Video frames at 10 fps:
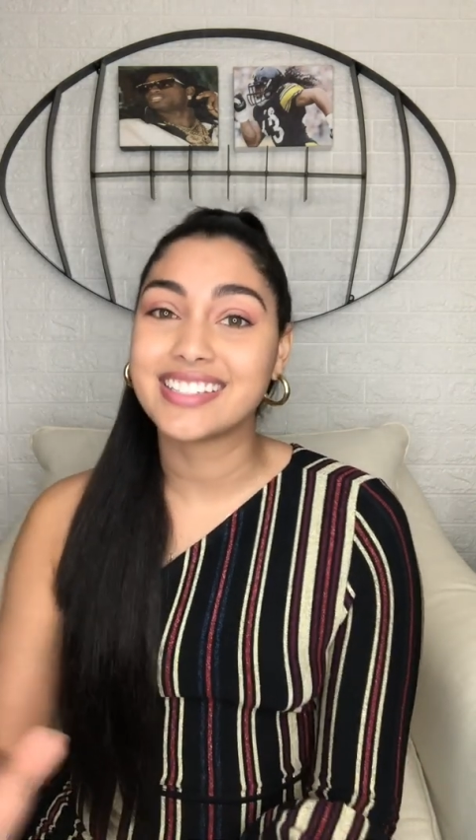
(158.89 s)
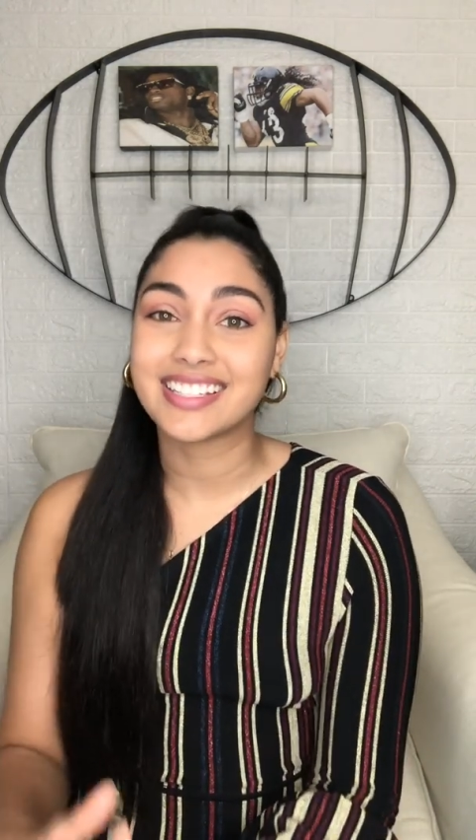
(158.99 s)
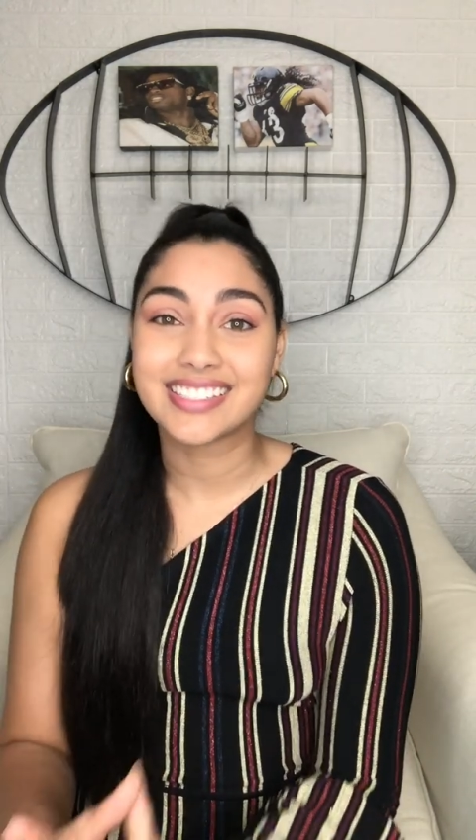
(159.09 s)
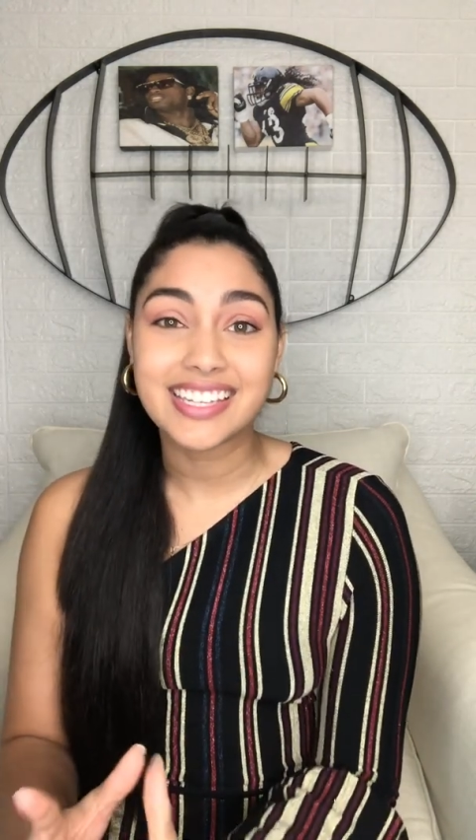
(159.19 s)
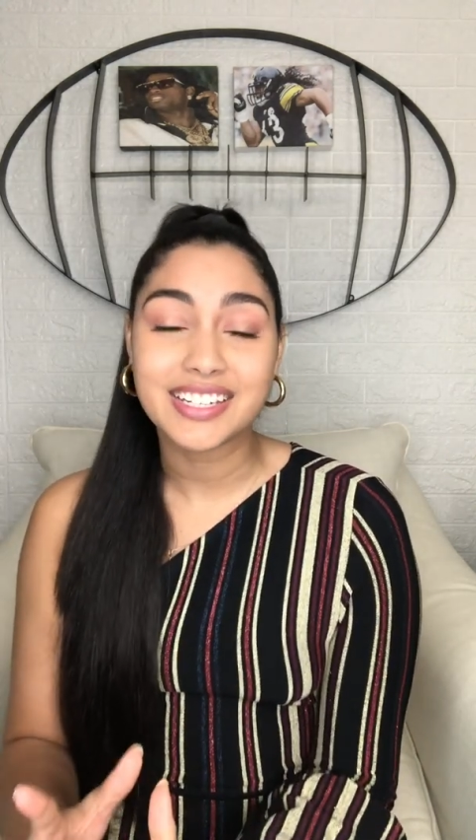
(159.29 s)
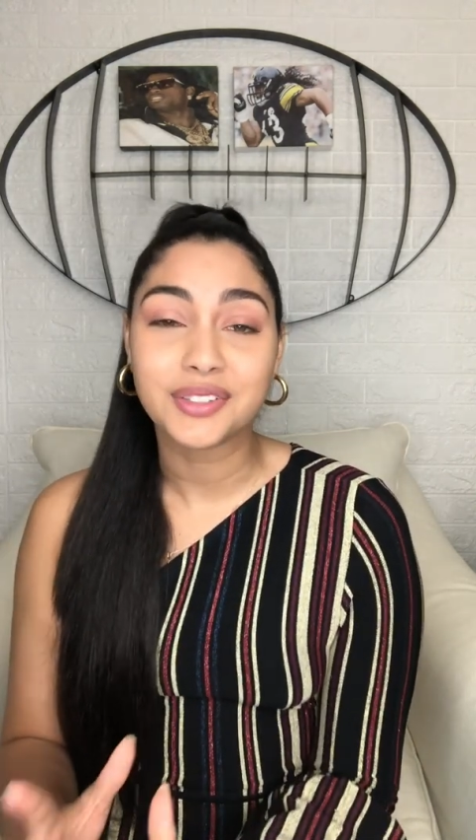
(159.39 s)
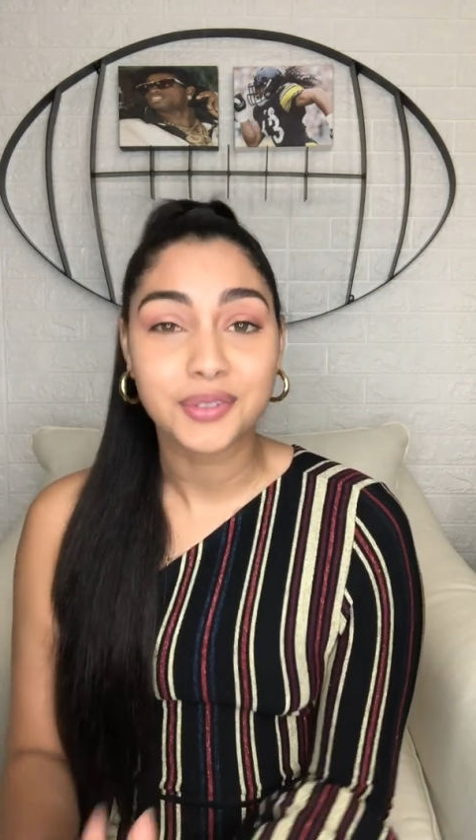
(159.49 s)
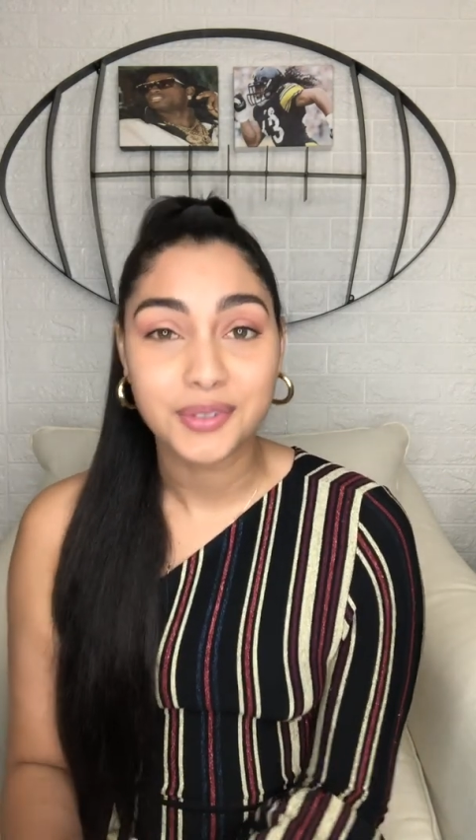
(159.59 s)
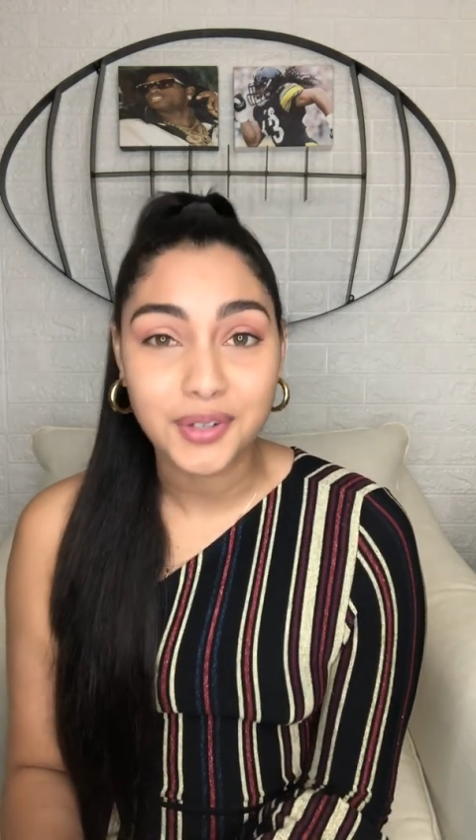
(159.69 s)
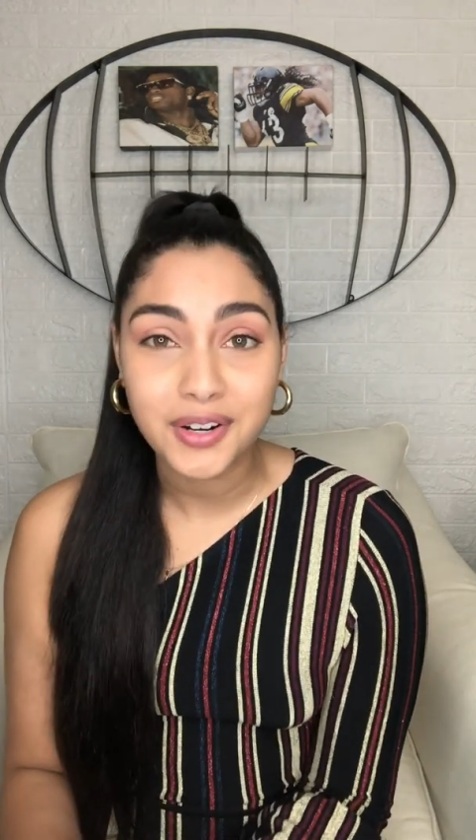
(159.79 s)
I was getting a
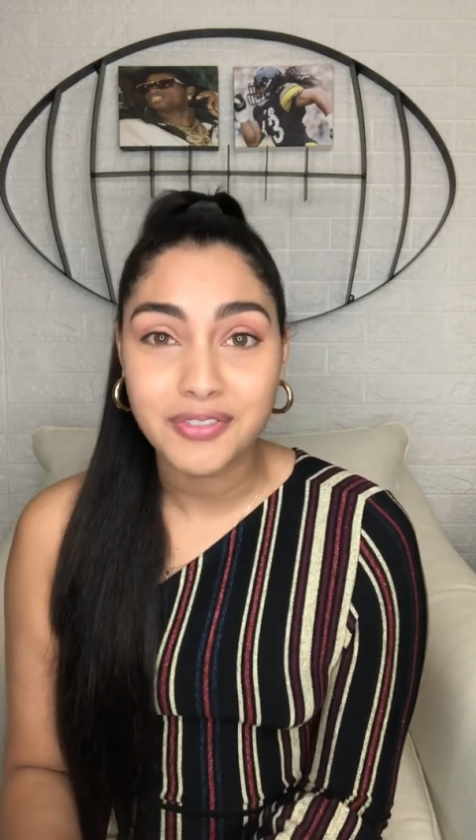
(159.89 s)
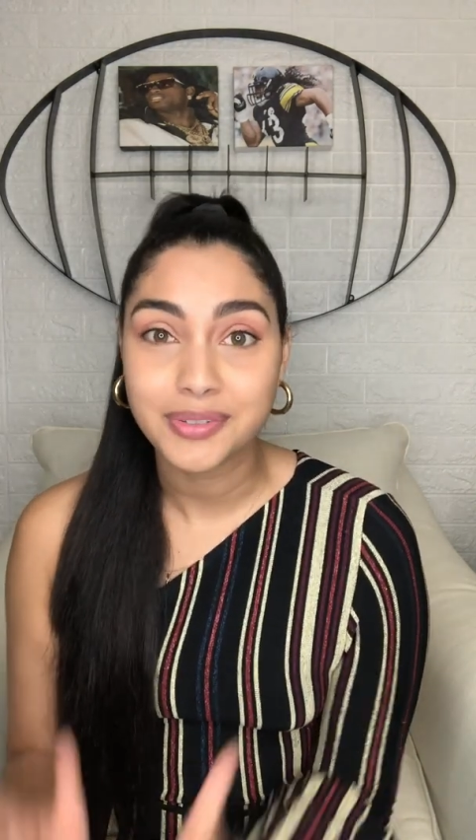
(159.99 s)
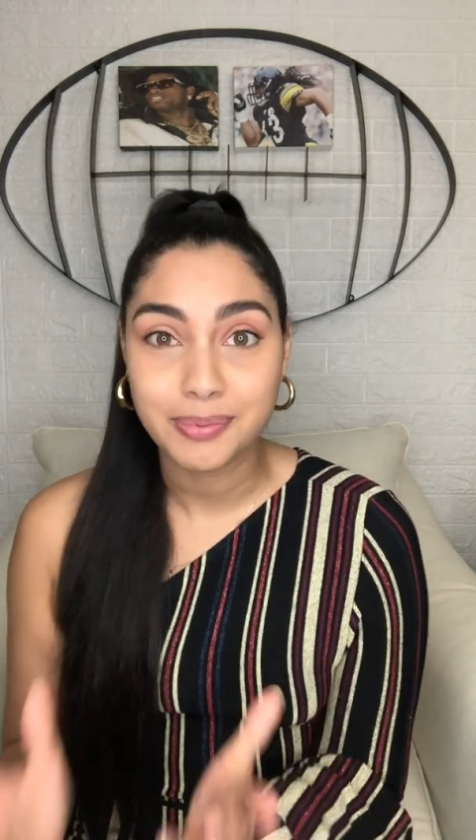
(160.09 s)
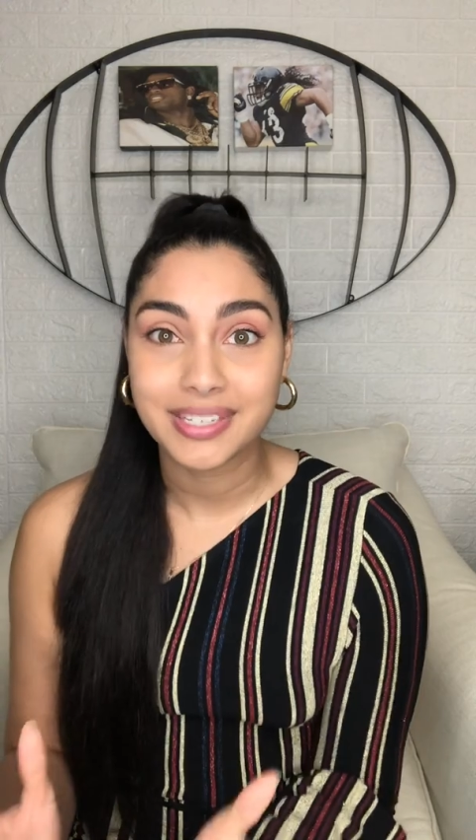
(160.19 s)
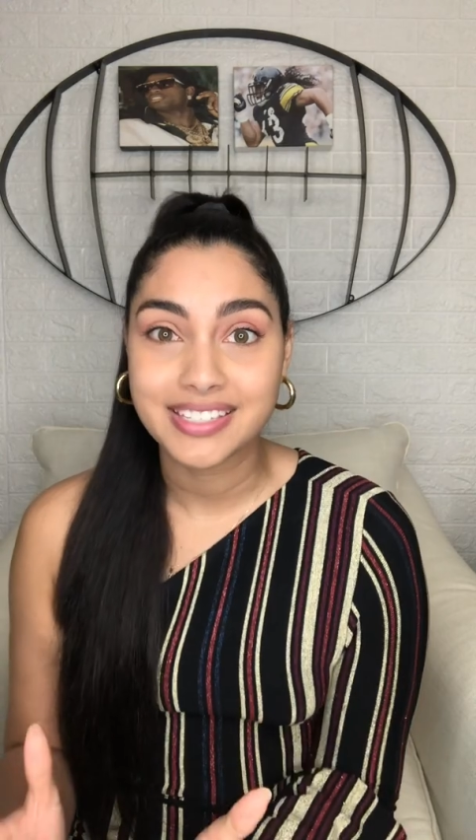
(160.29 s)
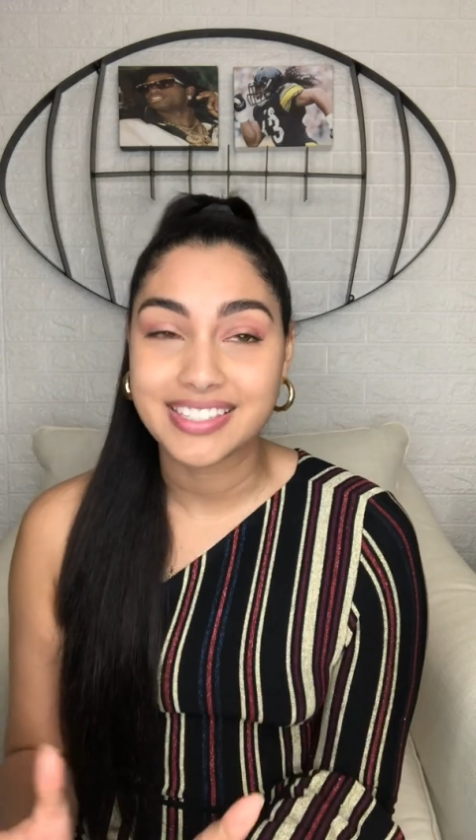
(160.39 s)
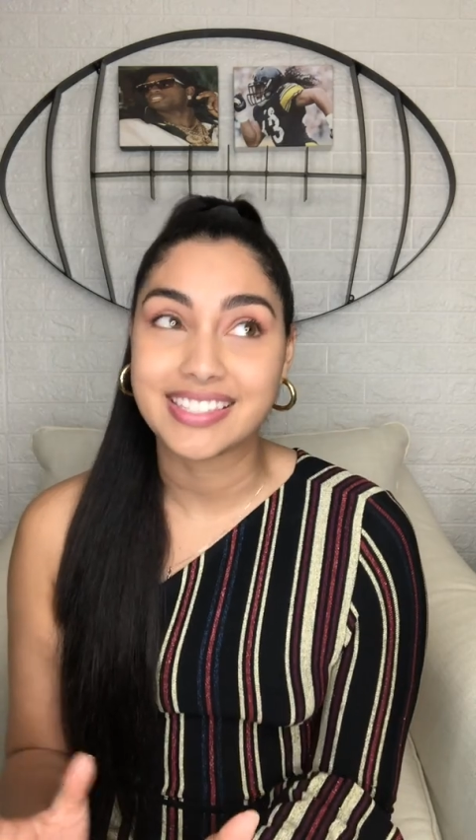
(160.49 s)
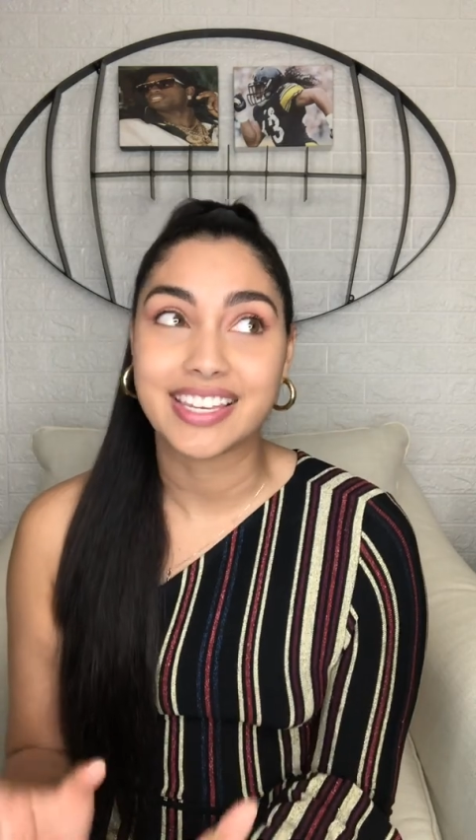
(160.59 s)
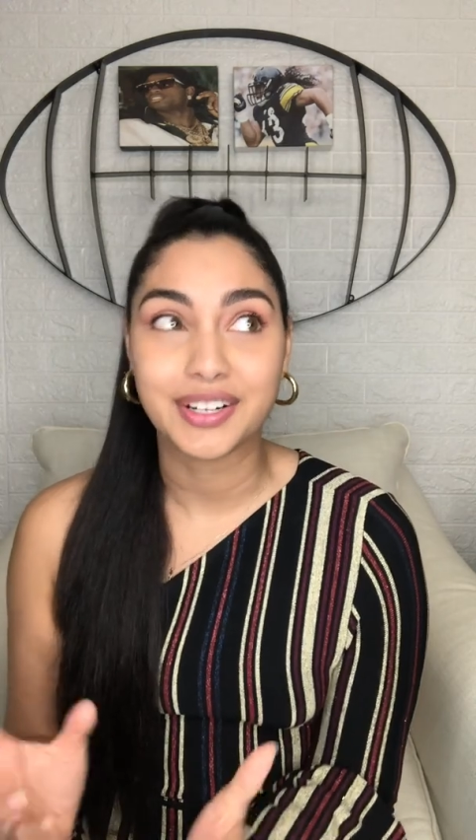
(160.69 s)
little nervous because I said,